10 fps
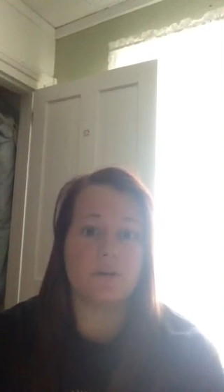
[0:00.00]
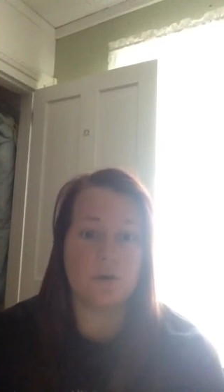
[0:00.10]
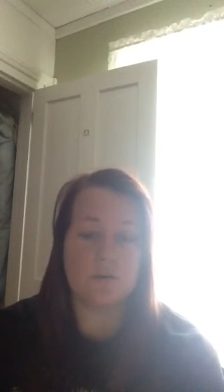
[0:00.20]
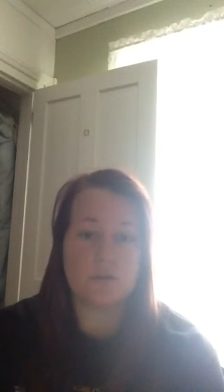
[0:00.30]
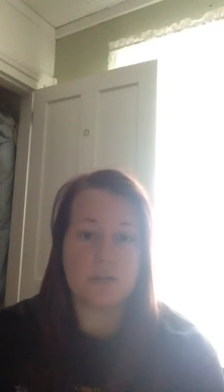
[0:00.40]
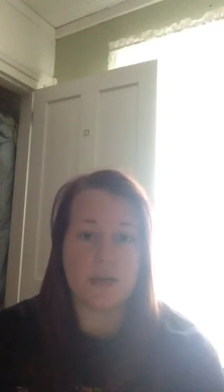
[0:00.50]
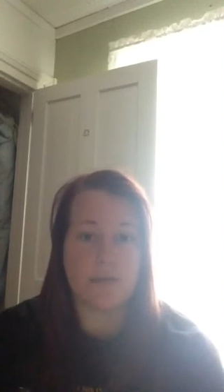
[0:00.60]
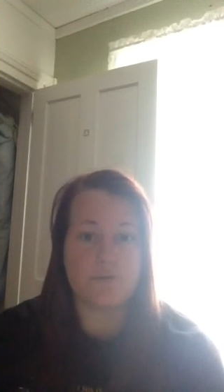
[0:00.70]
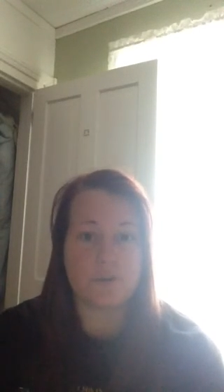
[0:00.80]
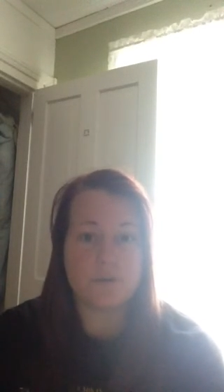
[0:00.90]
adults that
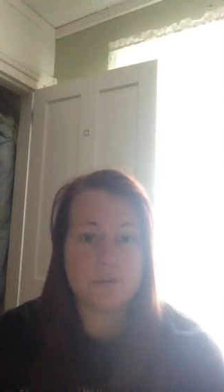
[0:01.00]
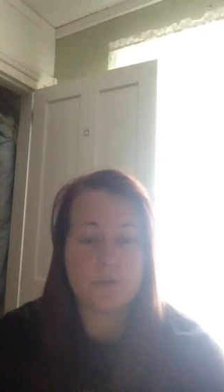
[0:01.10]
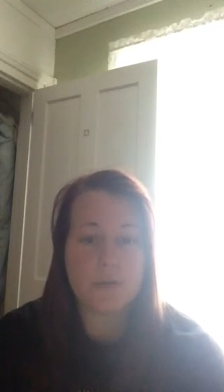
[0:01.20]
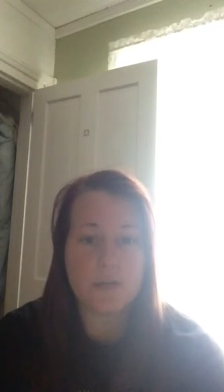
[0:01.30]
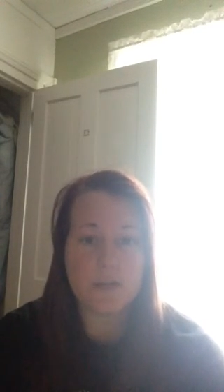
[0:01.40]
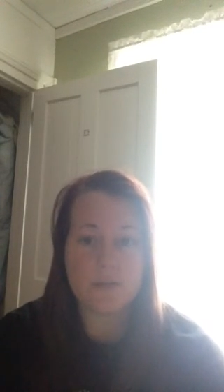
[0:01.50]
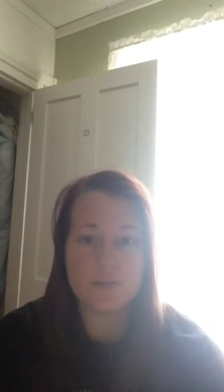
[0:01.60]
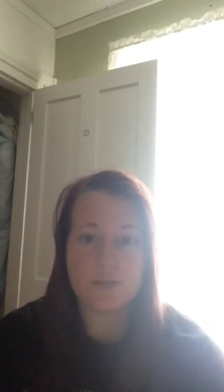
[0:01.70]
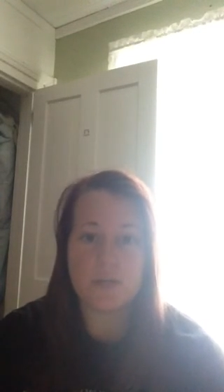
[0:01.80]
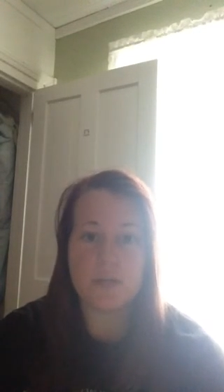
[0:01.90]
have children with
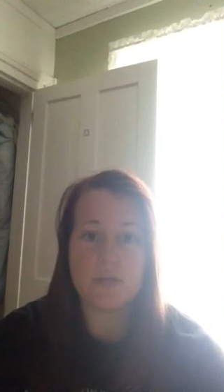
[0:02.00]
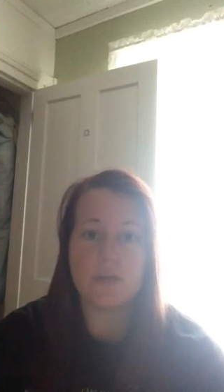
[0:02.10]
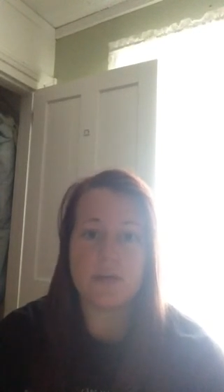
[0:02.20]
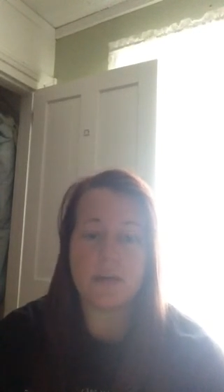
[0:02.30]
ADHD: